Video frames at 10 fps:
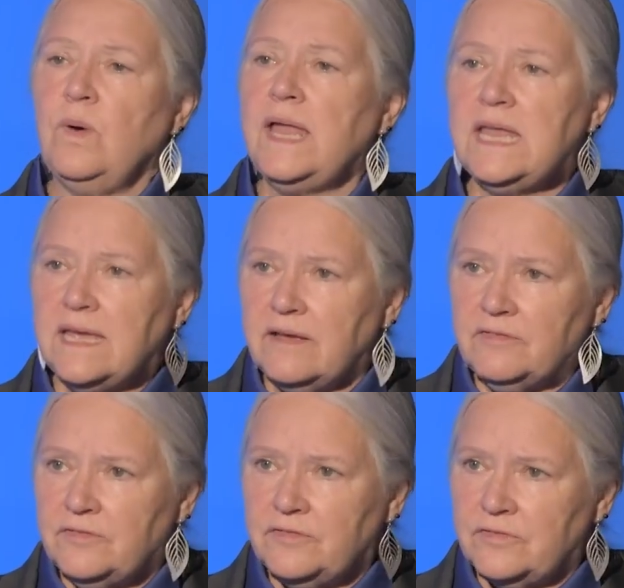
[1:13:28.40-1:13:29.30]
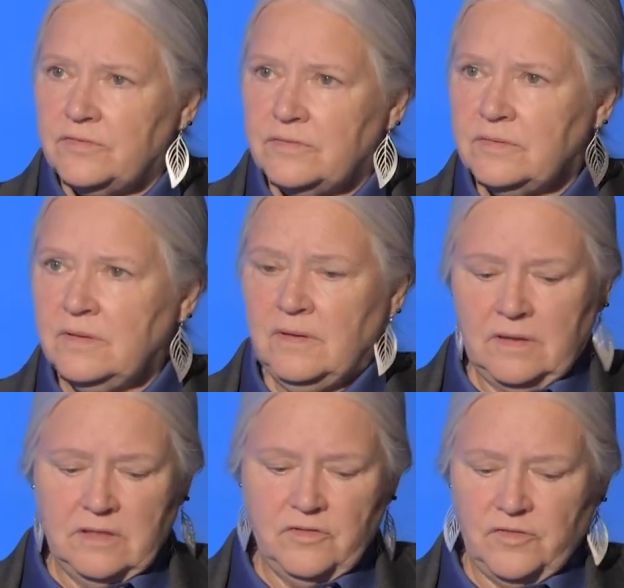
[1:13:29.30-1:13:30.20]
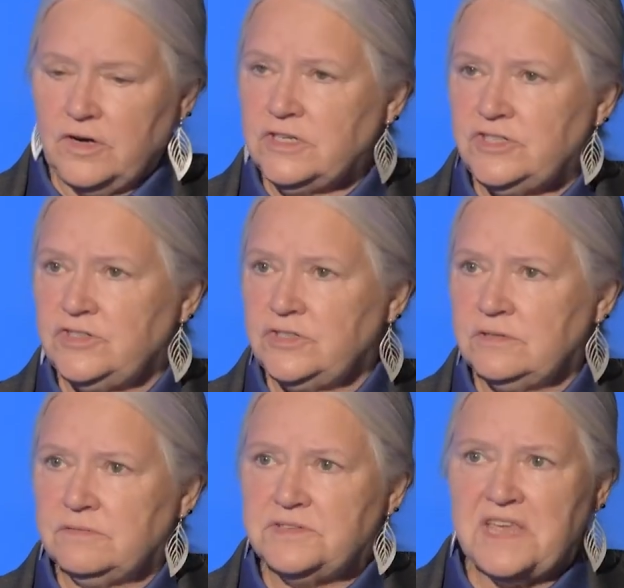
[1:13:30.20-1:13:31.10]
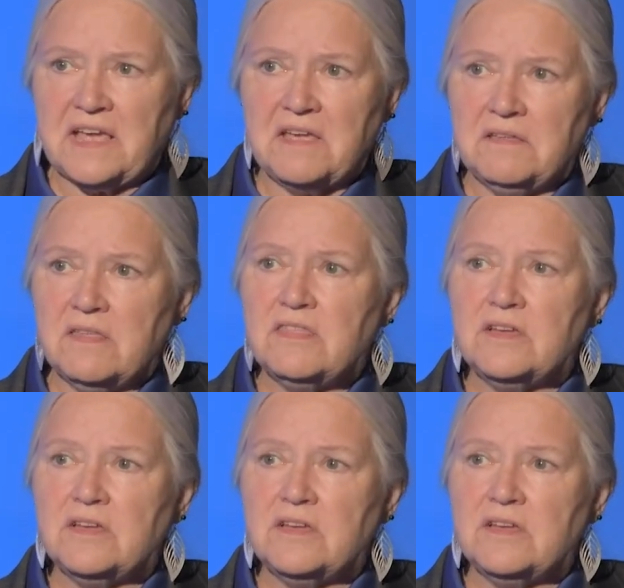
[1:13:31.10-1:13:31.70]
what if the first, second,